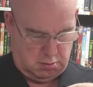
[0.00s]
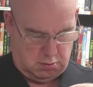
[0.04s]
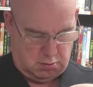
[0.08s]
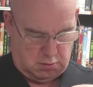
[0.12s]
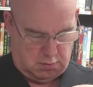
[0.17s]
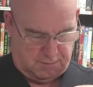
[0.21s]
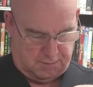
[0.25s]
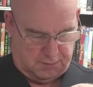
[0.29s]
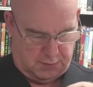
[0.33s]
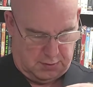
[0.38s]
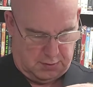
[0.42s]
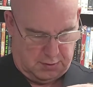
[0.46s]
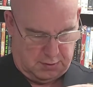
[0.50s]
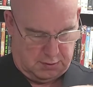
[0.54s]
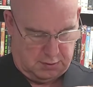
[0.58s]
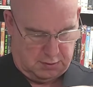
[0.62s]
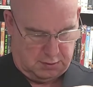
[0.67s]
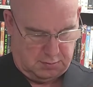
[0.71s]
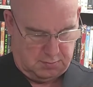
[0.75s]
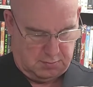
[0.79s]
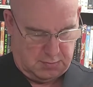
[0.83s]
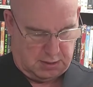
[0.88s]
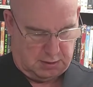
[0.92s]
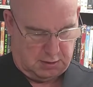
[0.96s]
Hopefully this
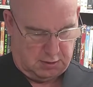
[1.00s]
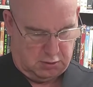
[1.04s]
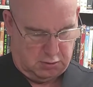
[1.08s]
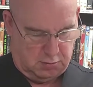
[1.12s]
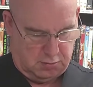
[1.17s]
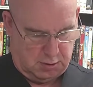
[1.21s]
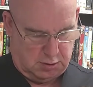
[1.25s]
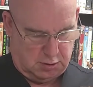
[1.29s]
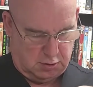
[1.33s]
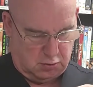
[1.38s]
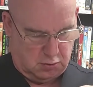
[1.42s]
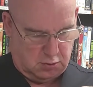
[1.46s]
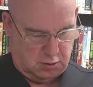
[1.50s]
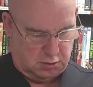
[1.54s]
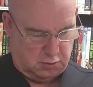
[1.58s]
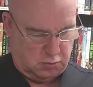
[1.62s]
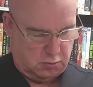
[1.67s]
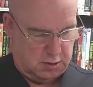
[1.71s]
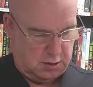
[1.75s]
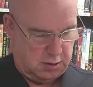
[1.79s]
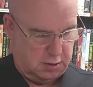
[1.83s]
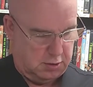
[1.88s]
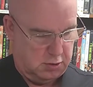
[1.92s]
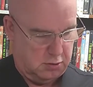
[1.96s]
isn't making too much noise
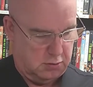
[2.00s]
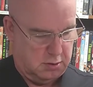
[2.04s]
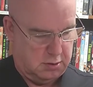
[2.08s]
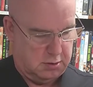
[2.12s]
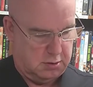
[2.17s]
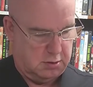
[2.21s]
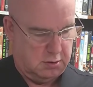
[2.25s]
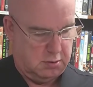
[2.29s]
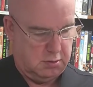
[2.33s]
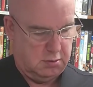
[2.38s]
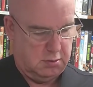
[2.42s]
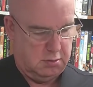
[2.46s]
when I do it.